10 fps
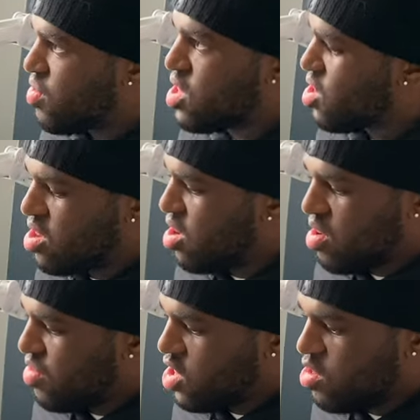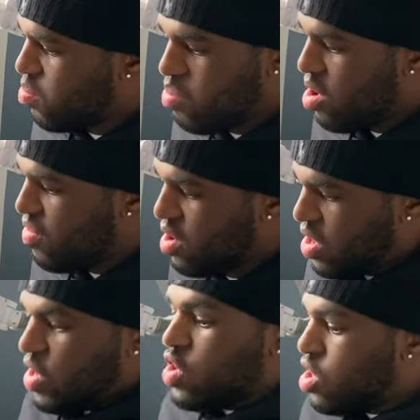Come on, no, no, come on, Levi. We've got to
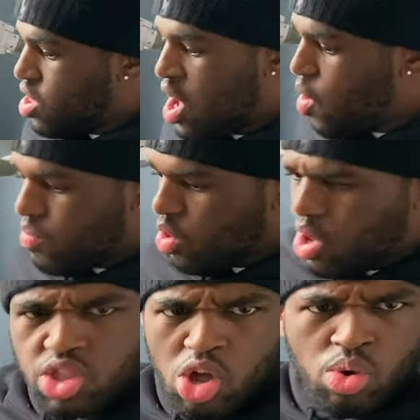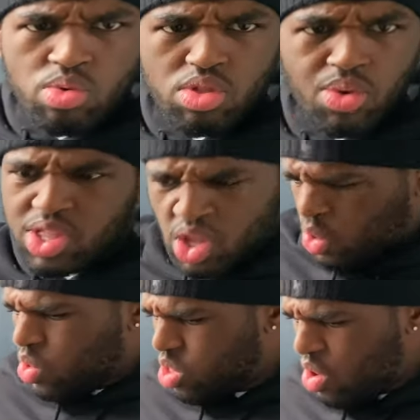finish it. No, finish no, it. I don't. You no, do got to
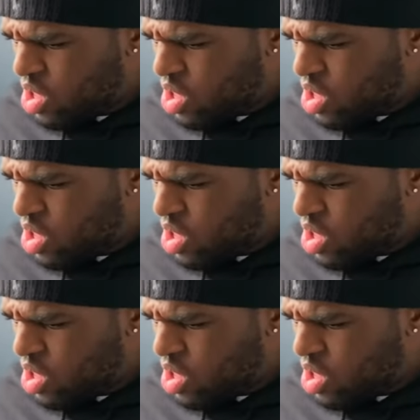finish it.